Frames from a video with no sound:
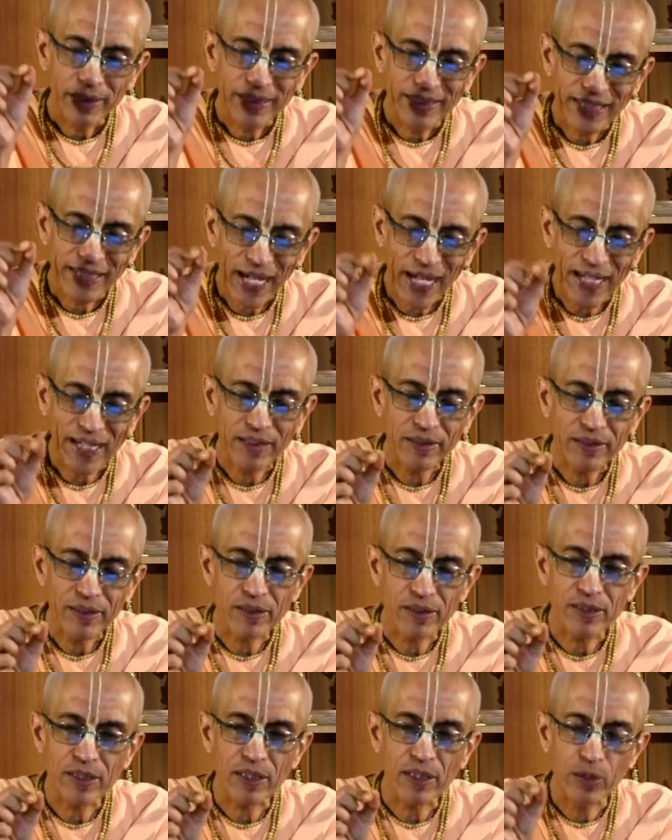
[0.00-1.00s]

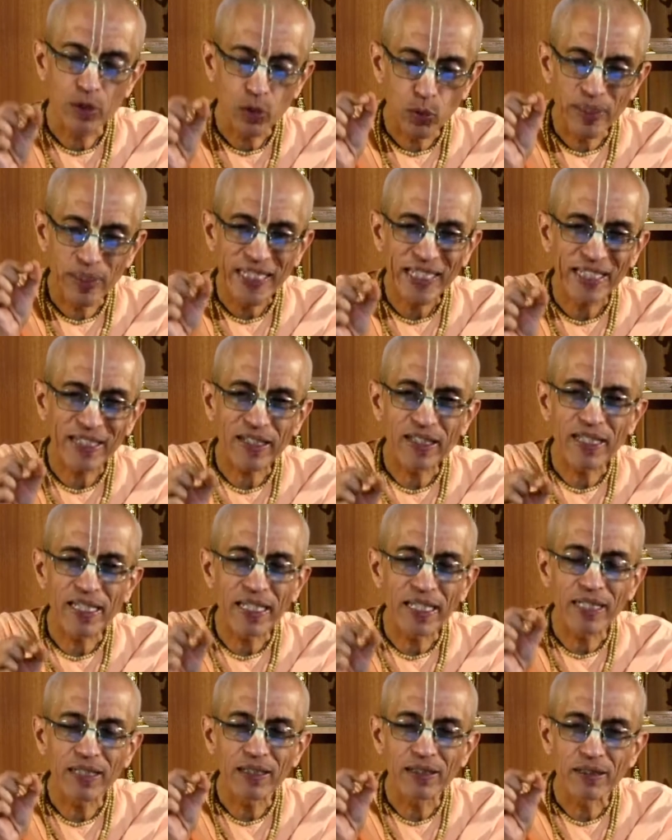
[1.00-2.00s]
characteristic,
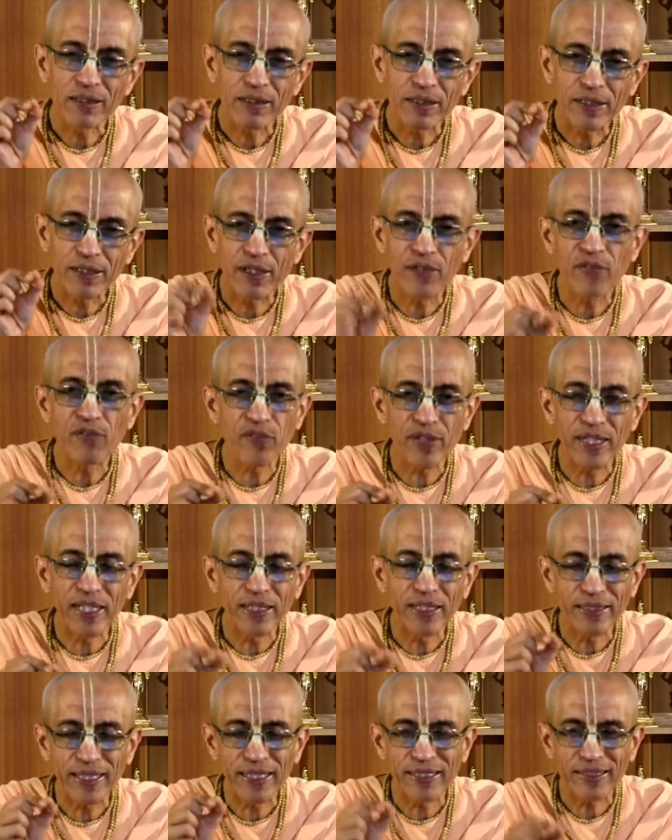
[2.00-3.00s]
uniquely
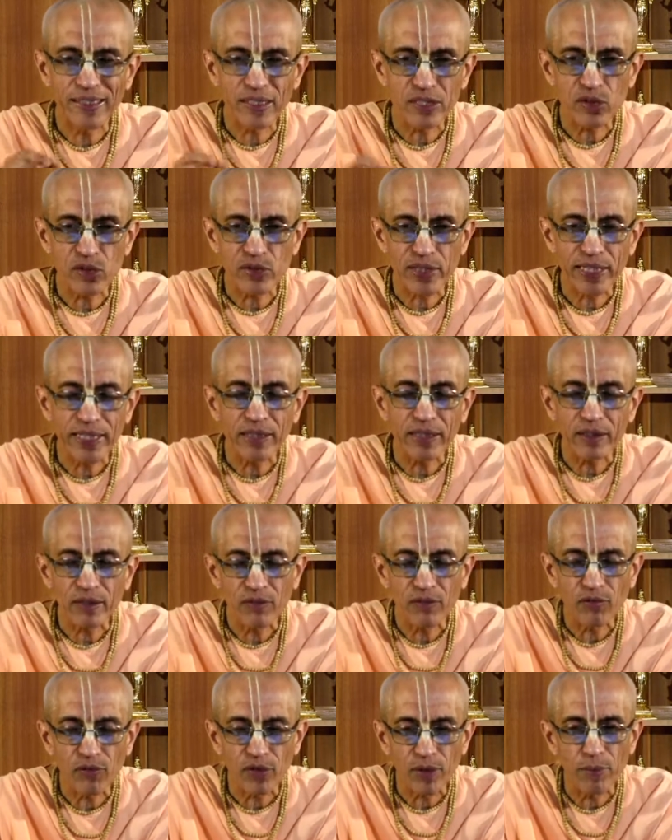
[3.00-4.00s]
different and distinct
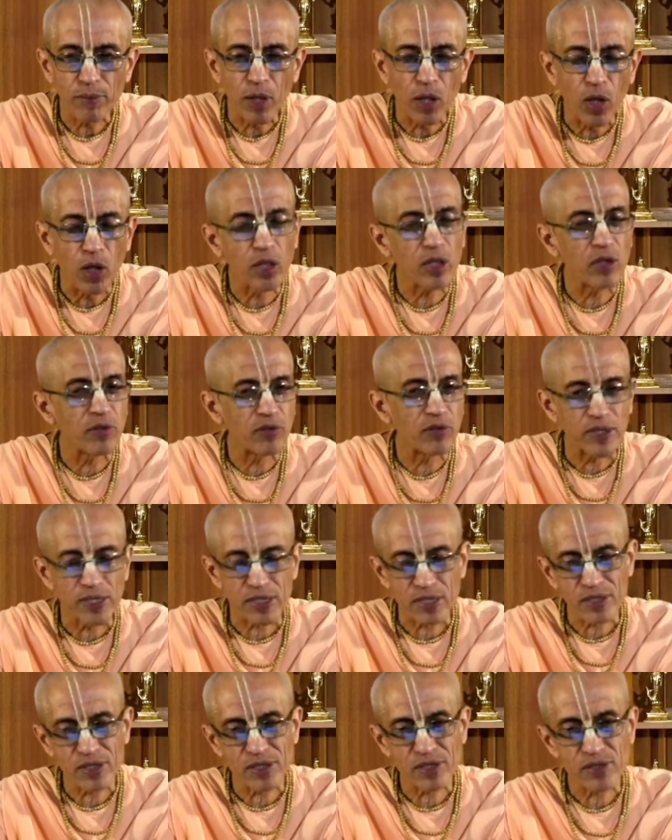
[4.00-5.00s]
from all of
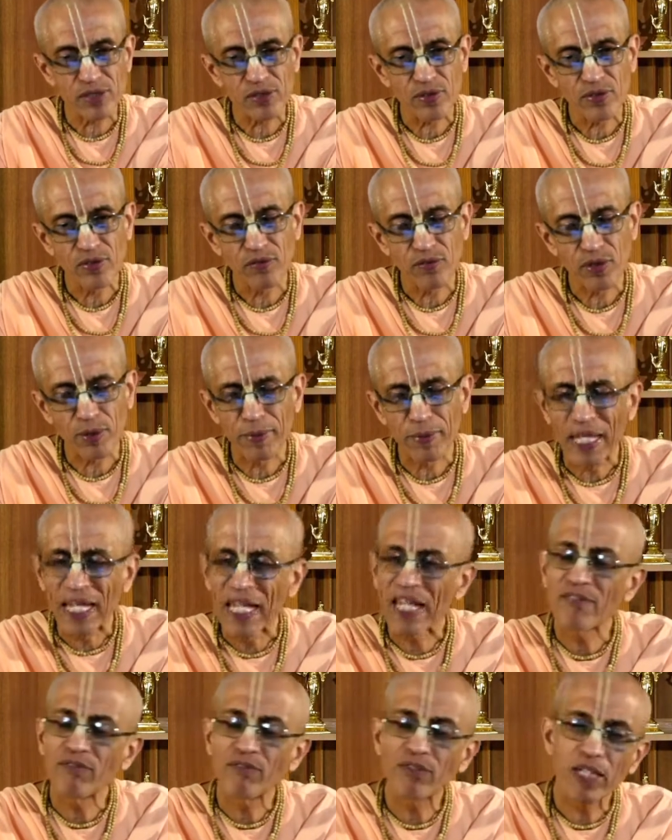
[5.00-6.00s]
us, from
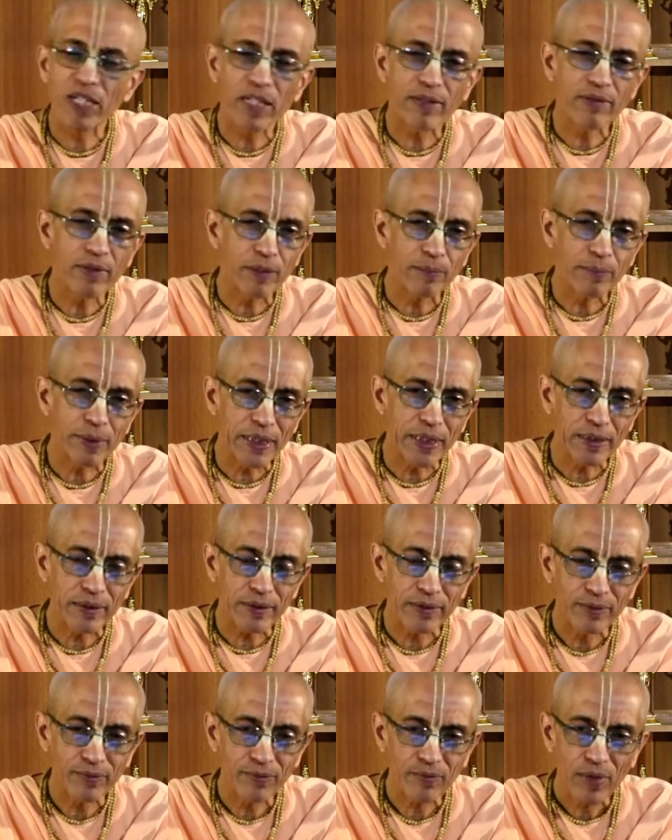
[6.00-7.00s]
every living being.
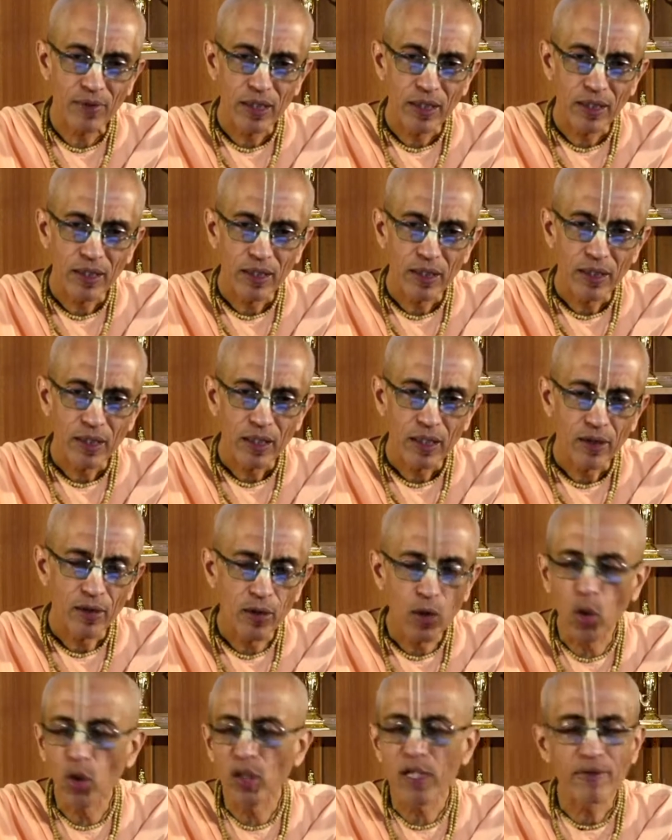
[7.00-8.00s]

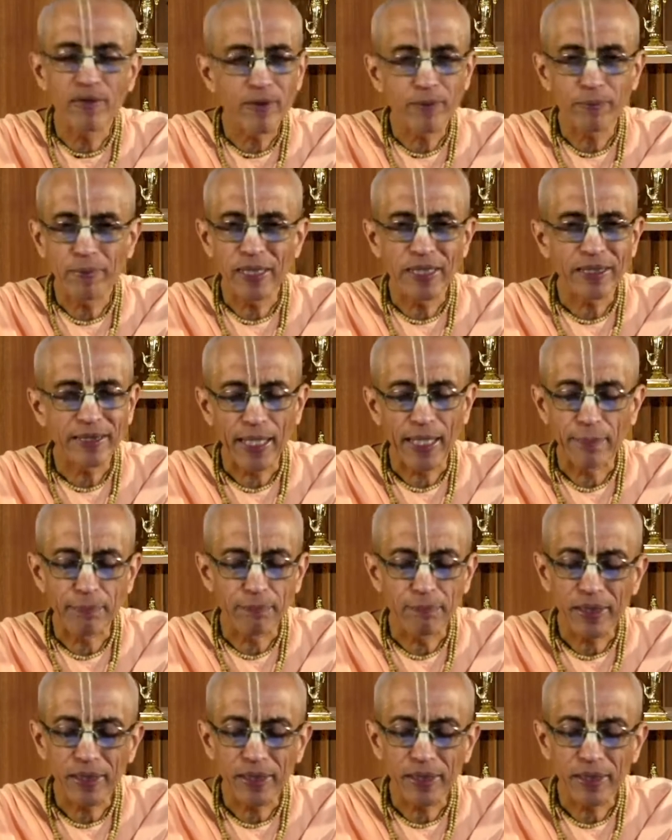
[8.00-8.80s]
No living being can